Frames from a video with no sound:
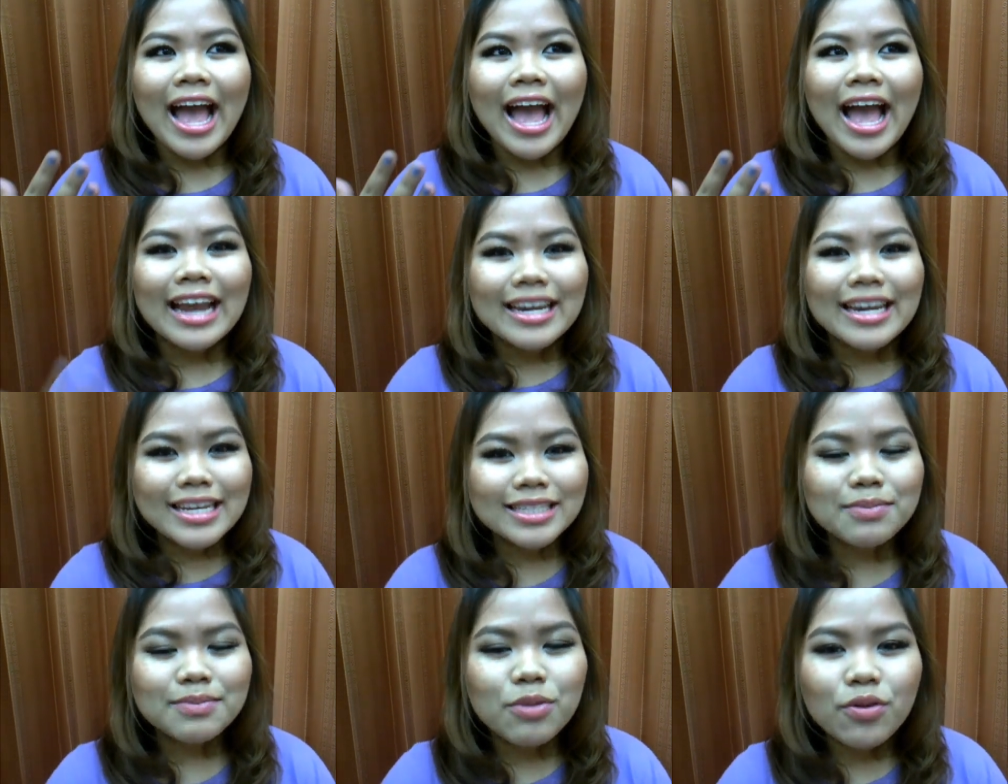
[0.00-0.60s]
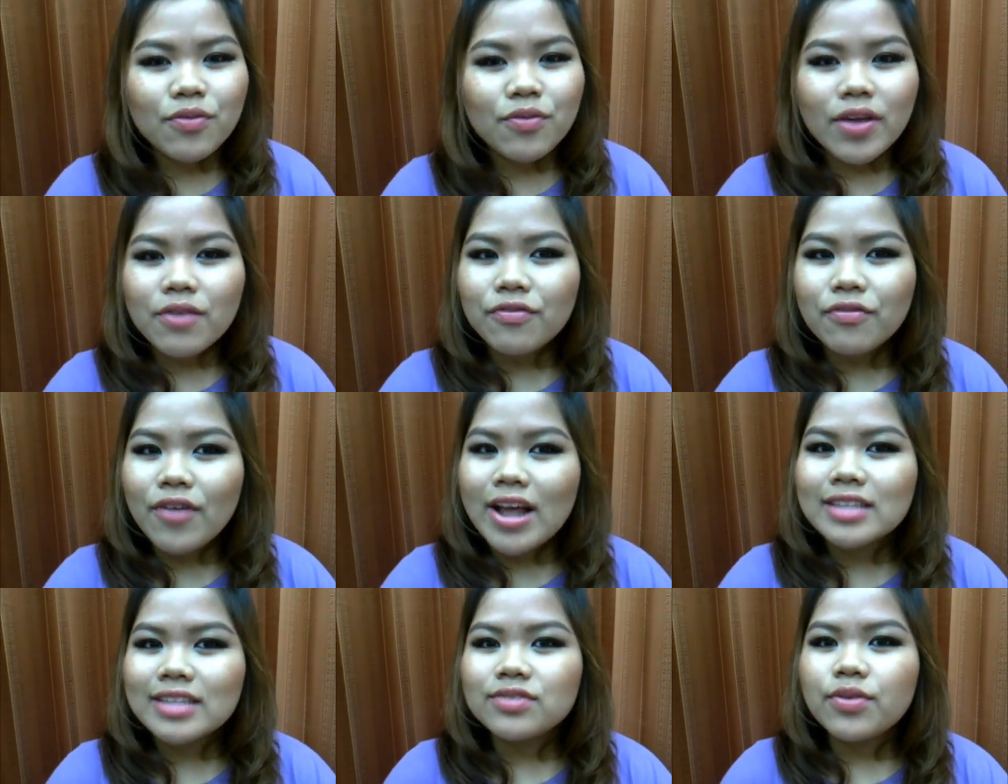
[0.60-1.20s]
And this movie,
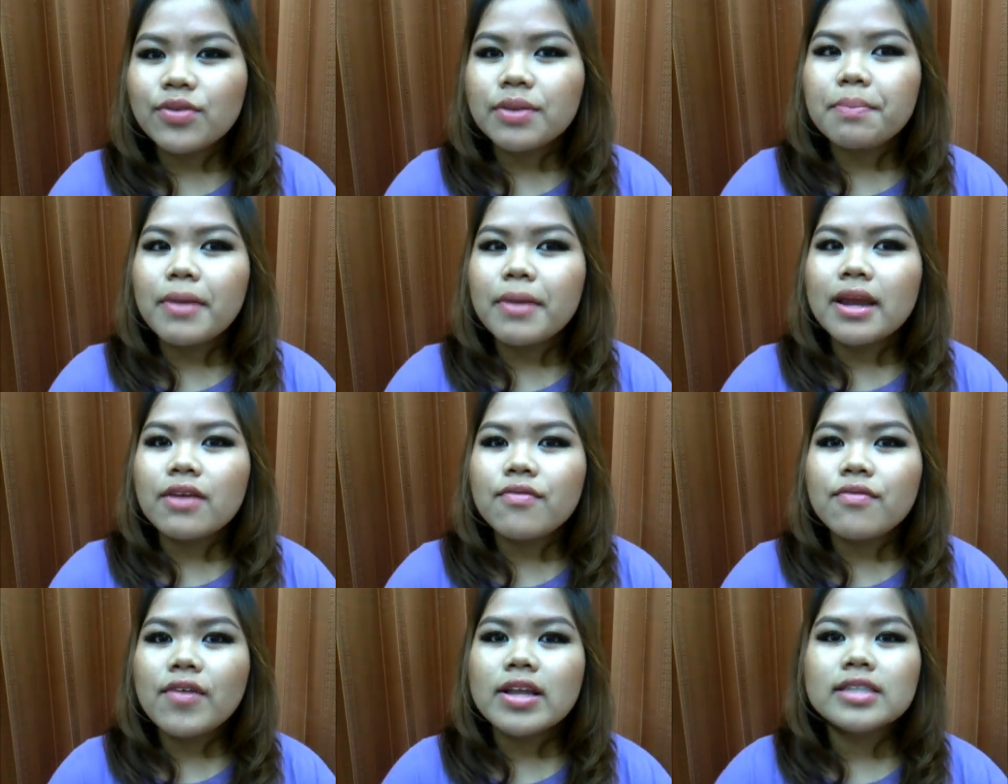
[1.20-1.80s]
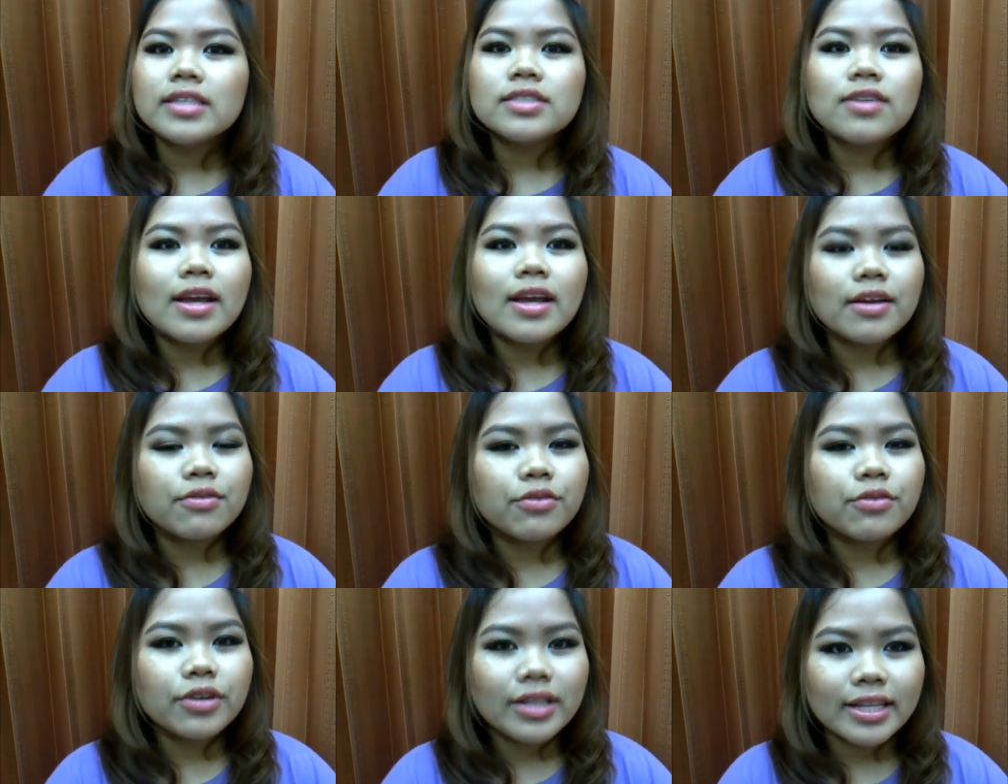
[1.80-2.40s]
Friends with Benefit, is
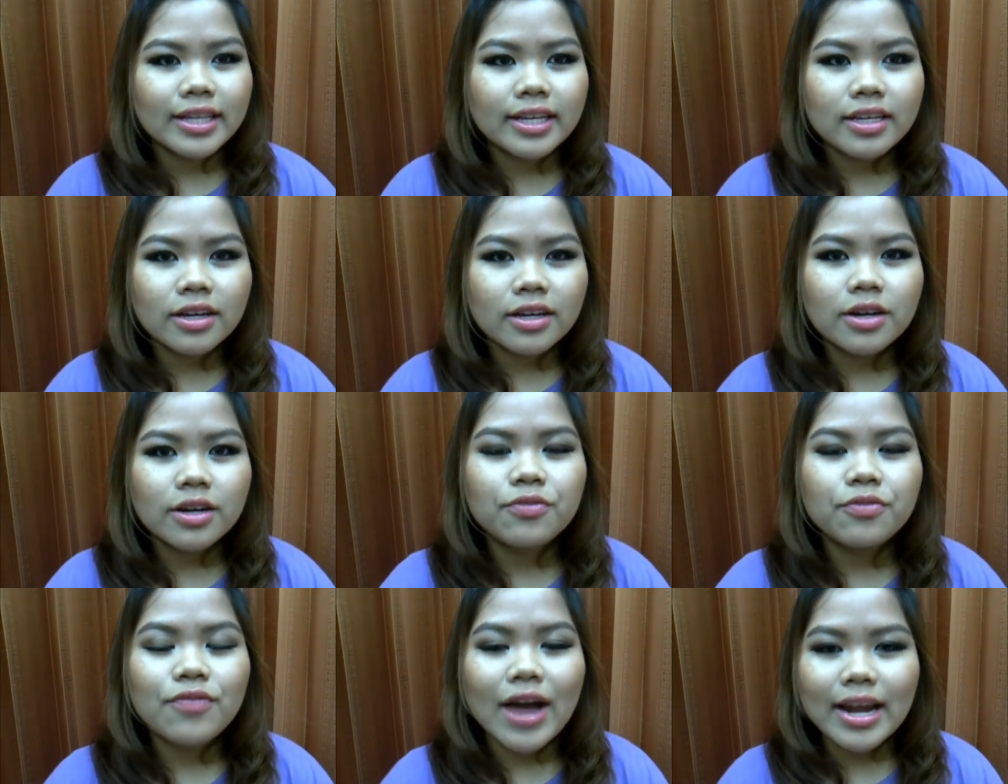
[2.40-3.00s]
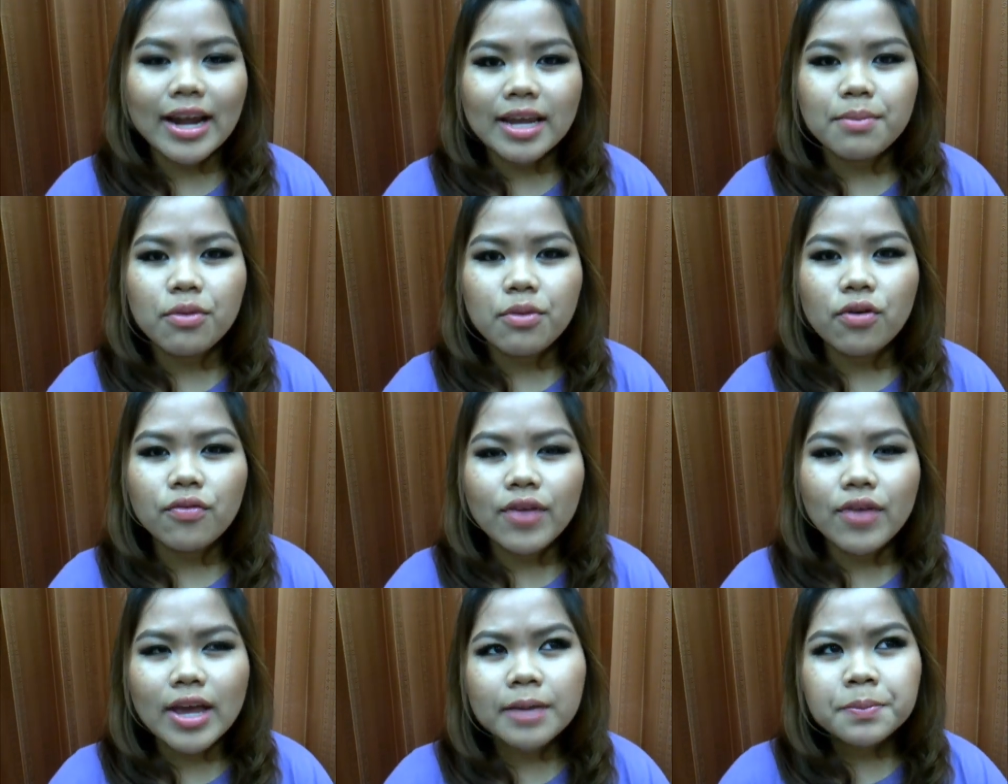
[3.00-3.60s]
like really good, funny
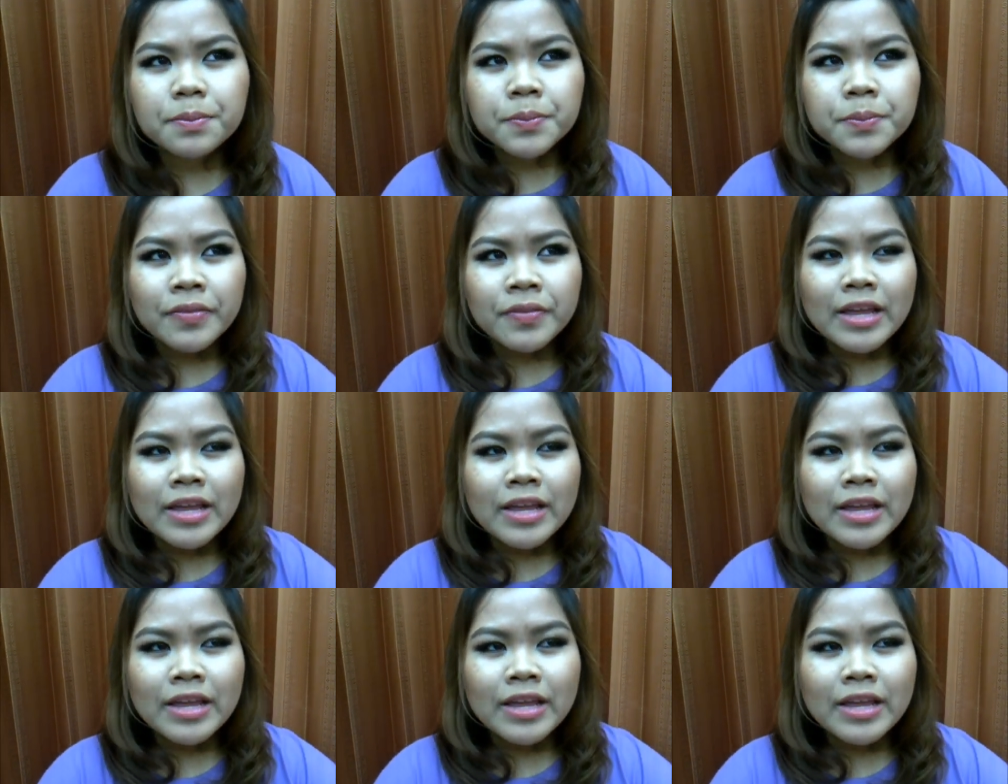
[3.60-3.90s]
movie.